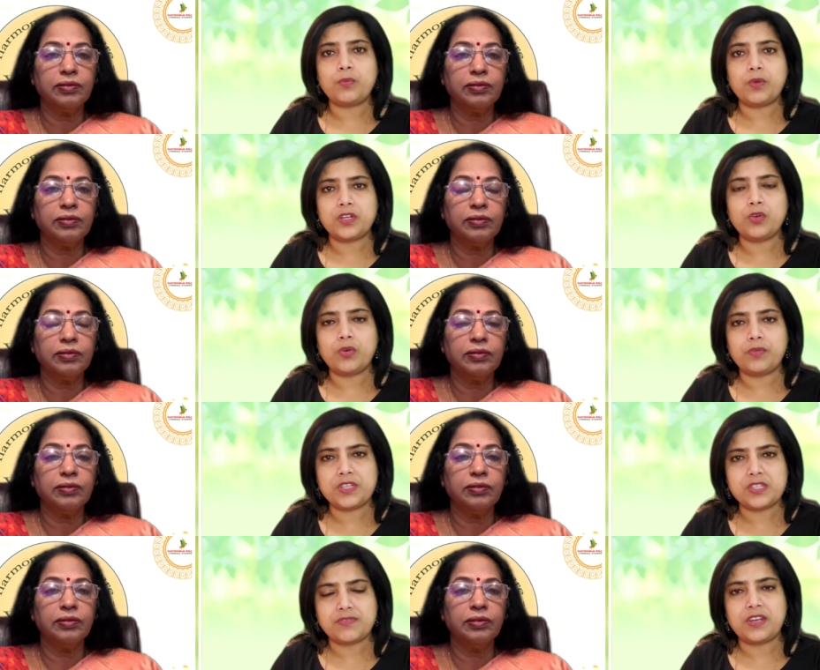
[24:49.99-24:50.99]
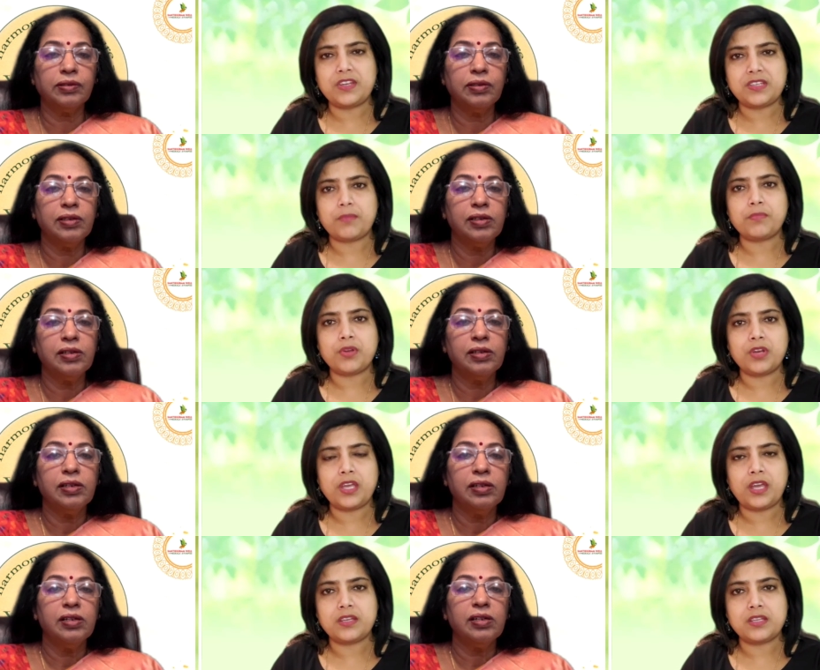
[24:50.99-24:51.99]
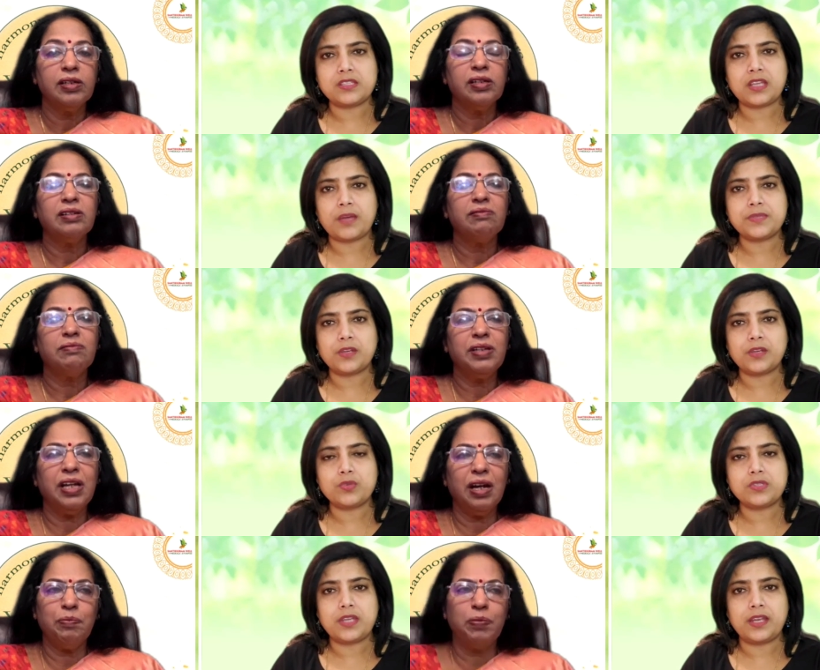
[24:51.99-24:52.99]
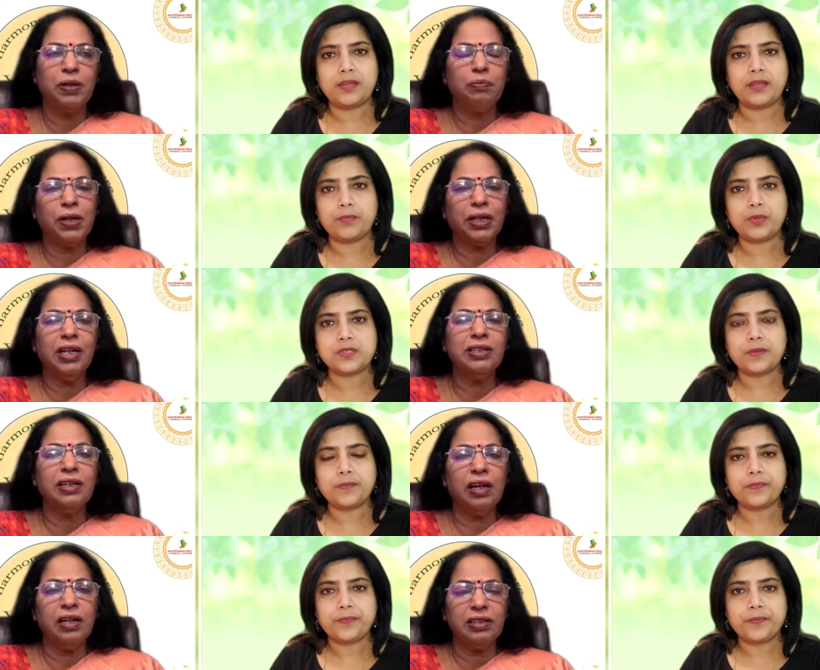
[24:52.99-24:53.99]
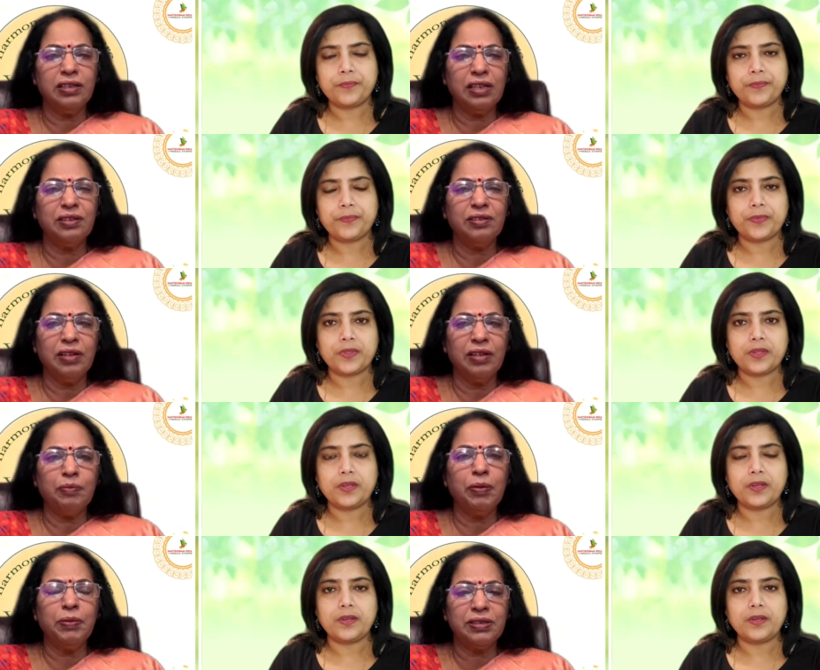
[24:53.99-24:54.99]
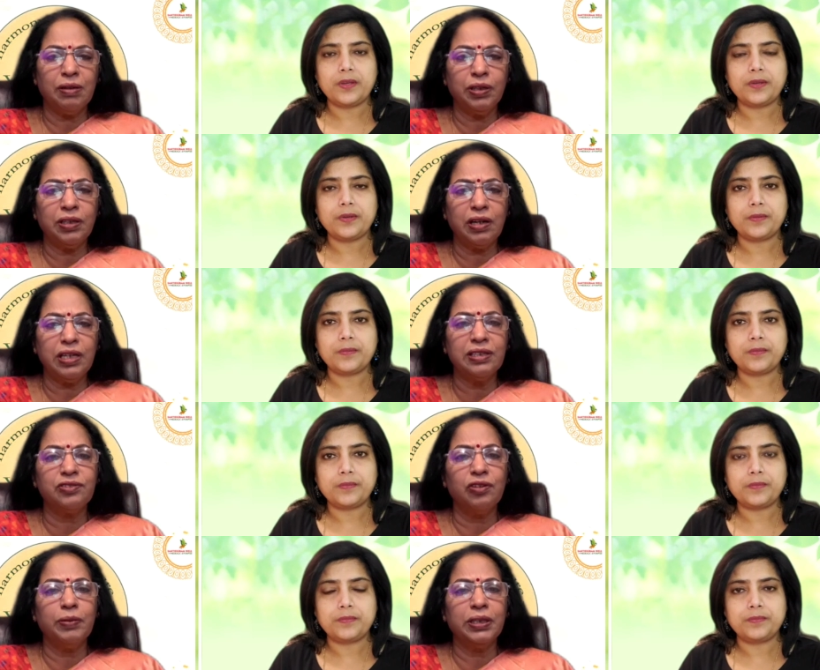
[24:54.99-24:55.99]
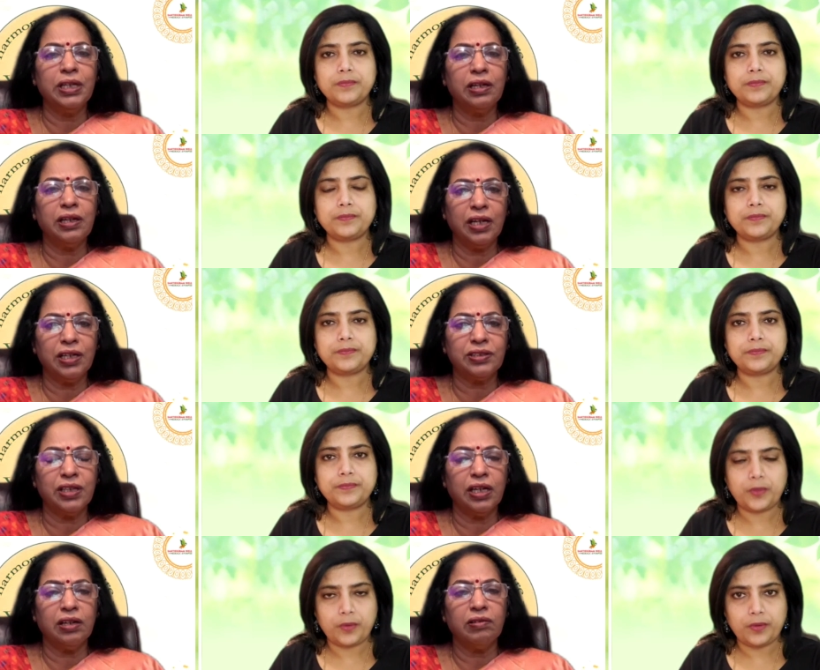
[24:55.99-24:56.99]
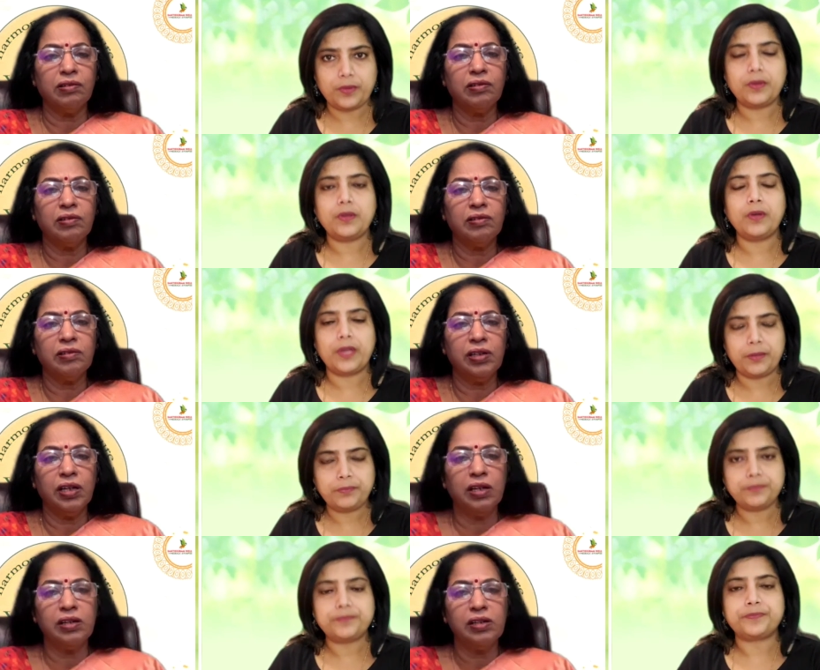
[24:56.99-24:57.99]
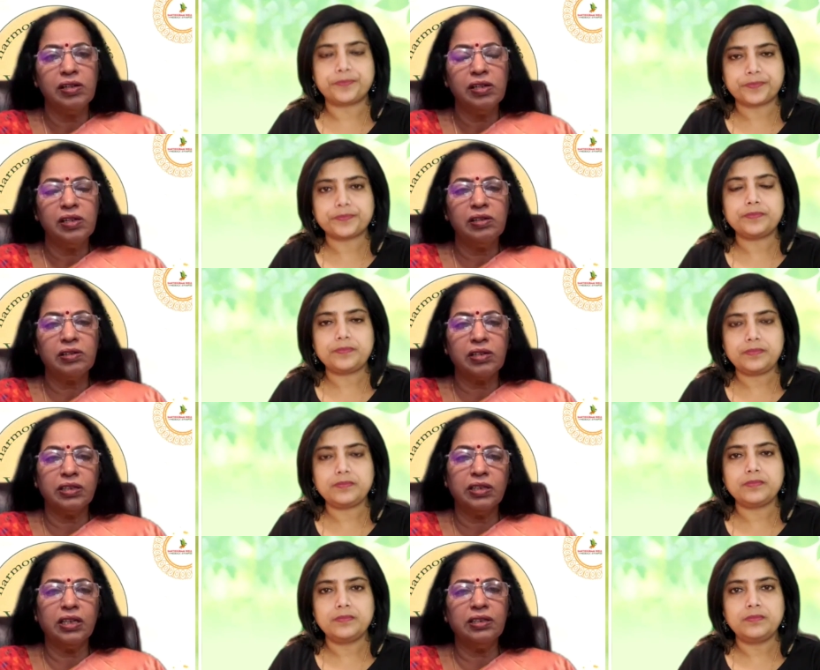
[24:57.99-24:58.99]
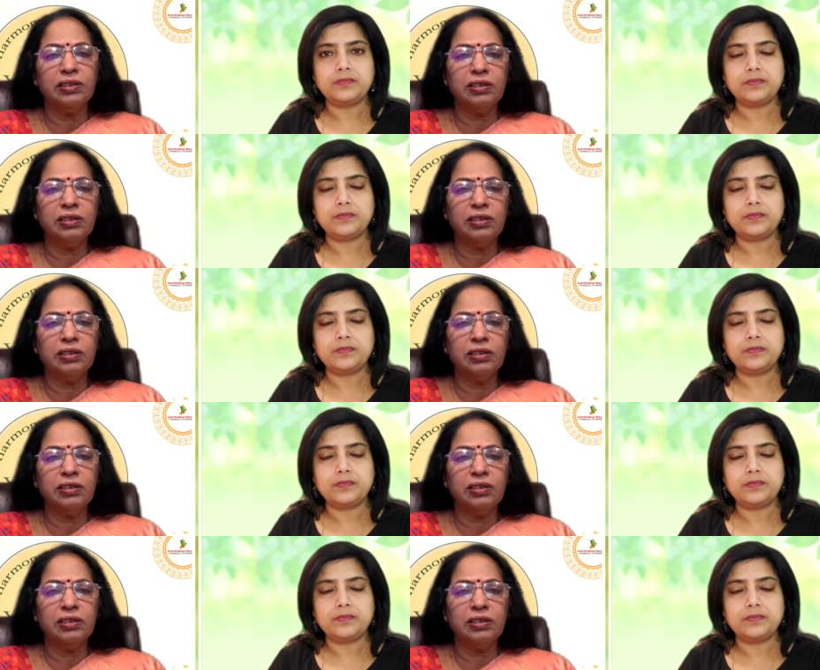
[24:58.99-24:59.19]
Speaker 1: vertigo, which is very temporary and just comes and goes? Yeah, pre-
Speaker 2: pregnancy-related. That that be some other reasons will be there. You understand? Okay. Yeah. Okay. That is,